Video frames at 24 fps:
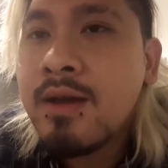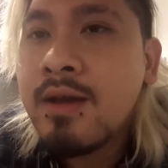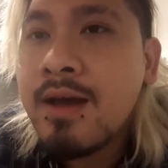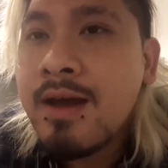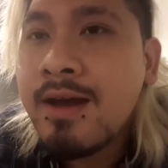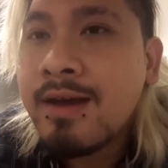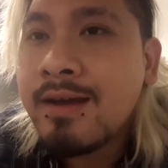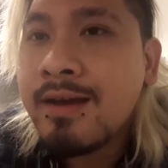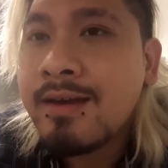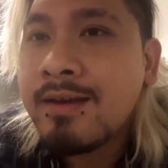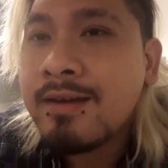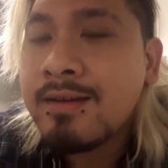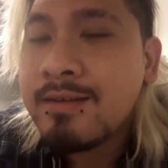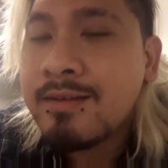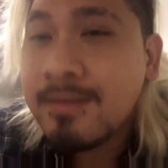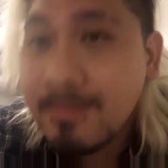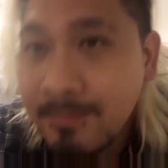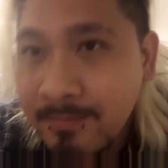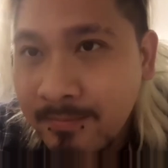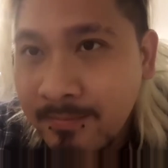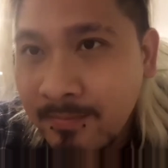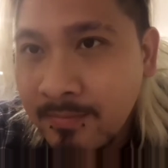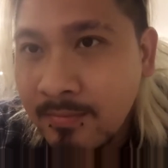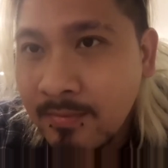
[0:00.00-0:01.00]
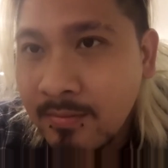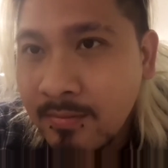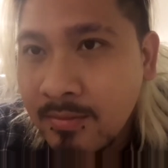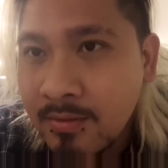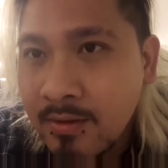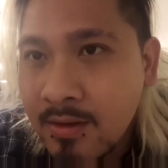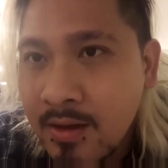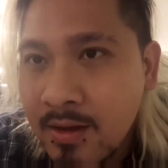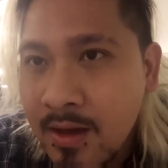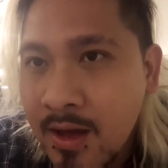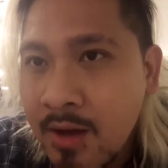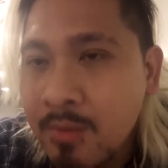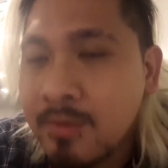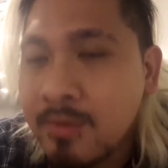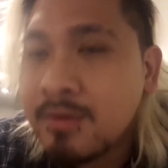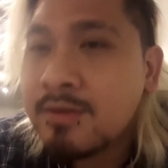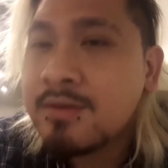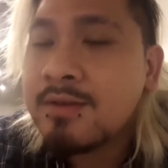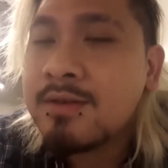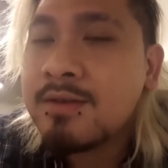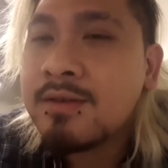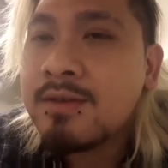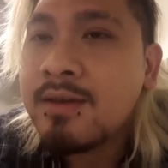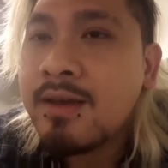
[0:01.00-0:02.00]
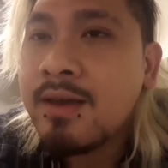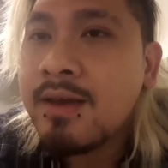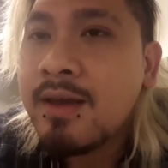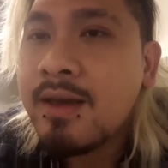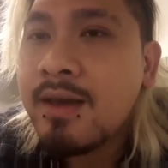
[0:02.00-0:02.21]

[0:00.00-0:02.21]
I was just